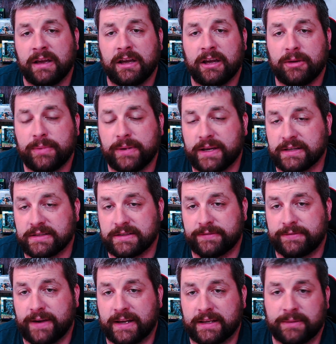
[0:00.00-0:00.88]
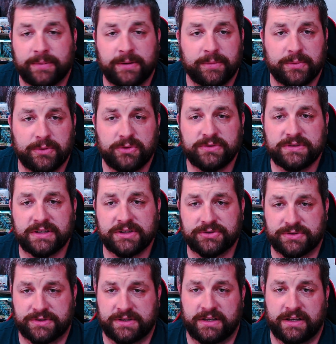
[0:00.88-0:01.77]
because of the fact that people lose
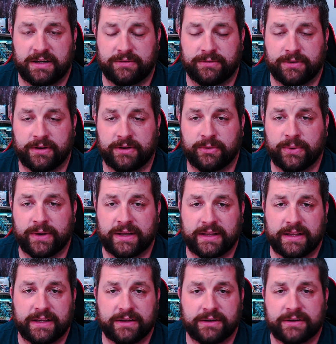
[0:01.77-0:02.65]
interest in it really quickly.